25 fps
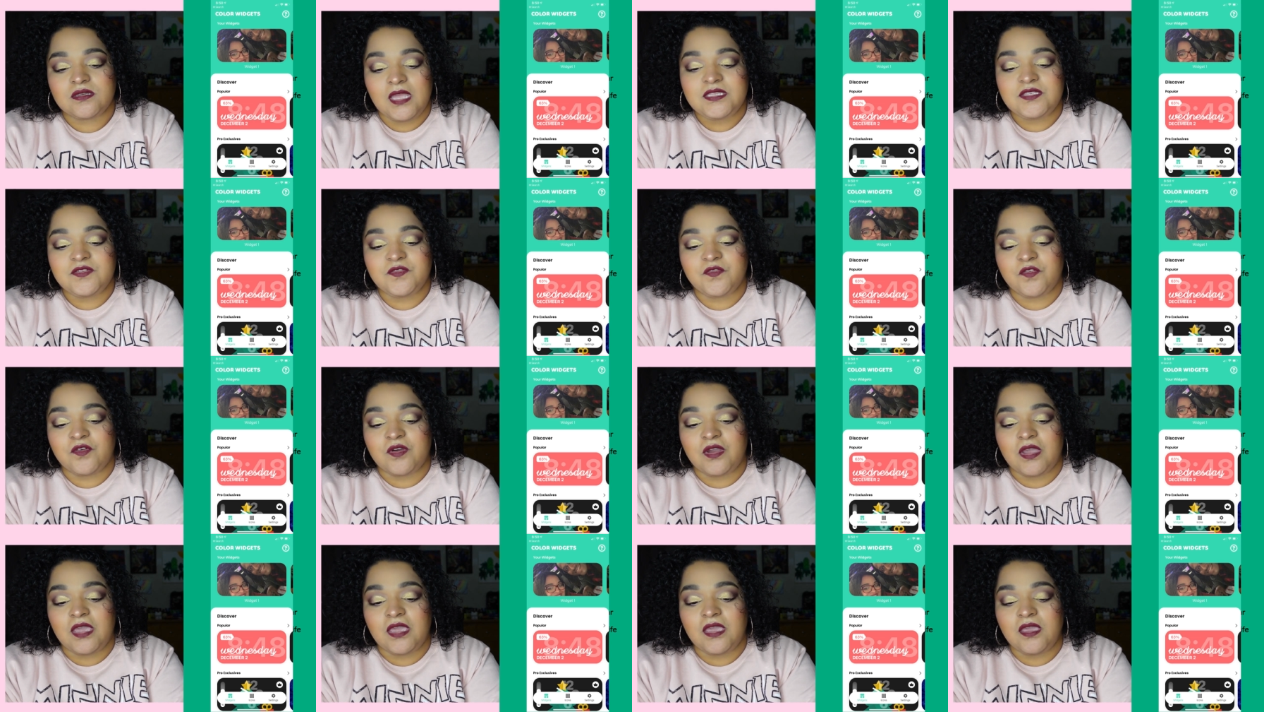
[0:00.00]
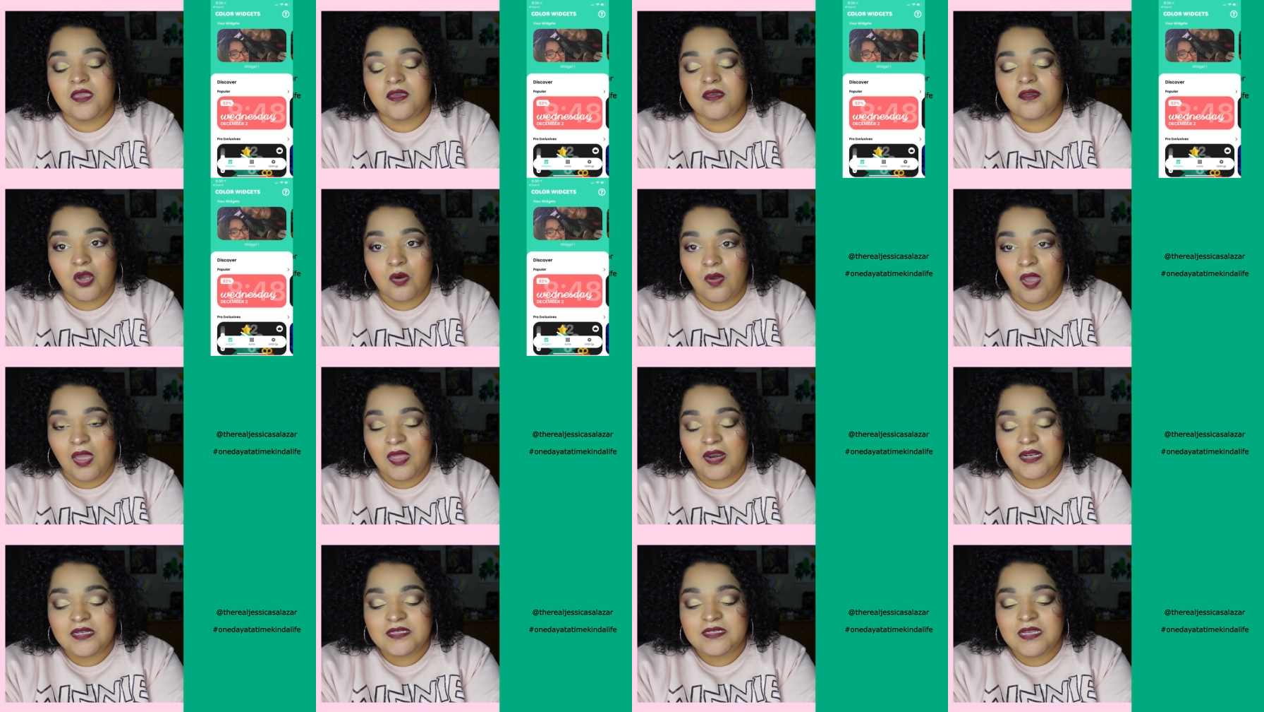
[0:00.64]
It's free, go
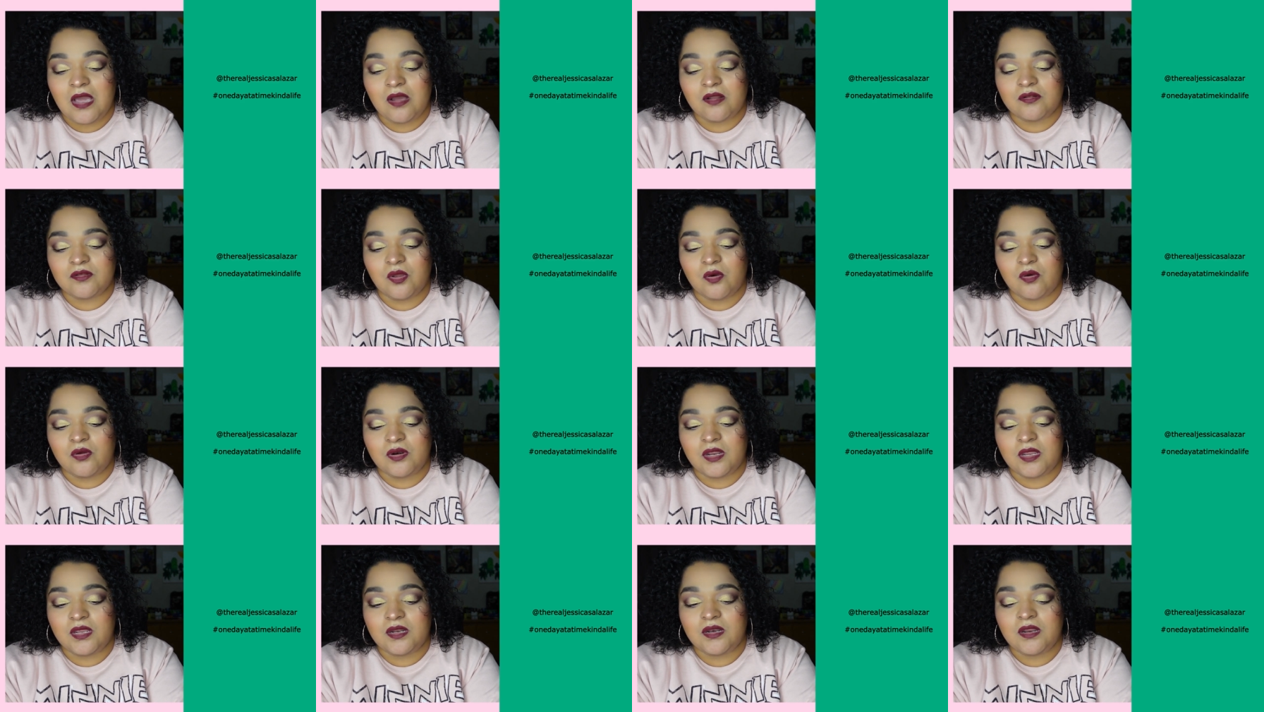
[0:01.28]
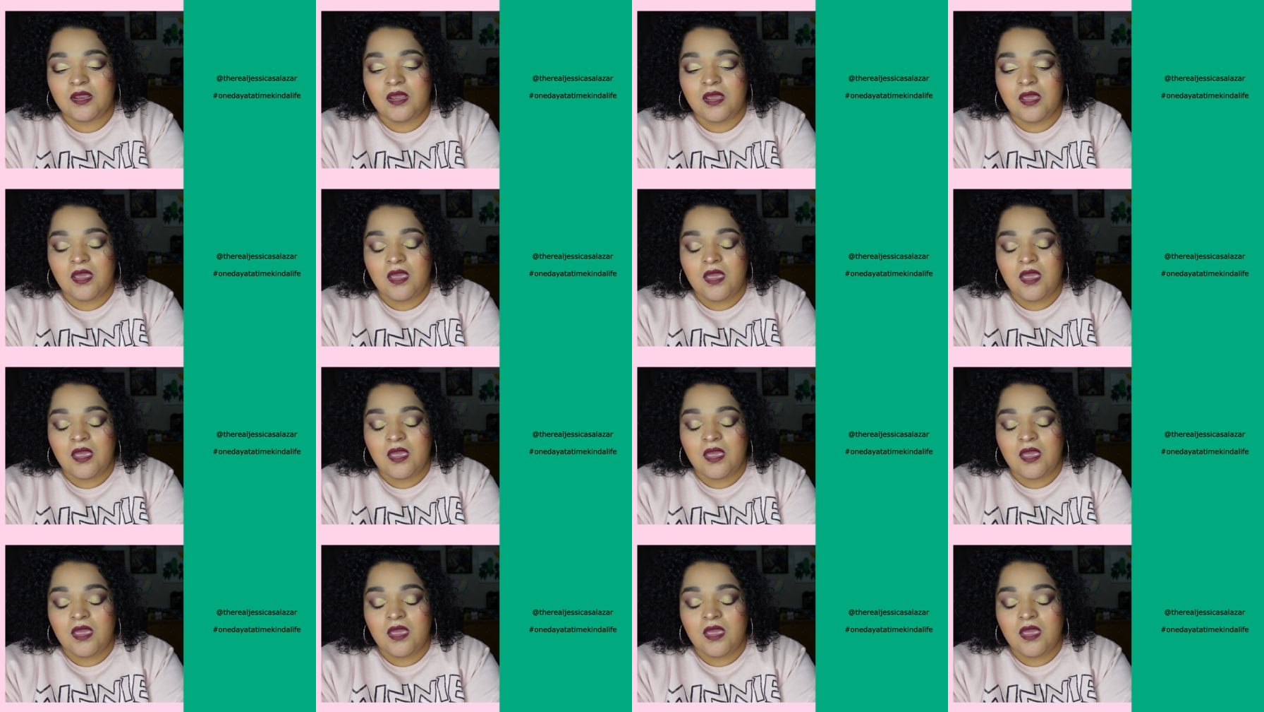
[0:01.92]
ahead and download it.